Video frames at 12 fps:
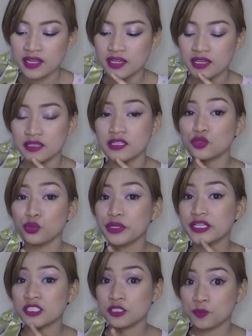in the
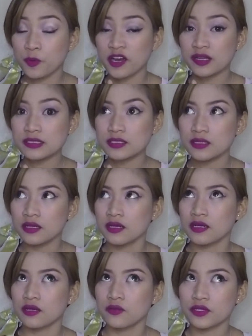tourist spots,
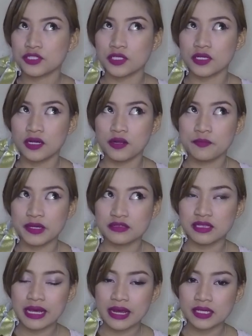which are a bit
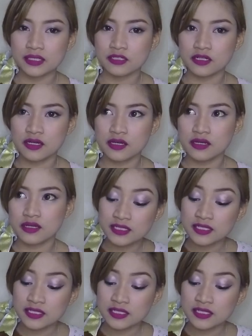lighter.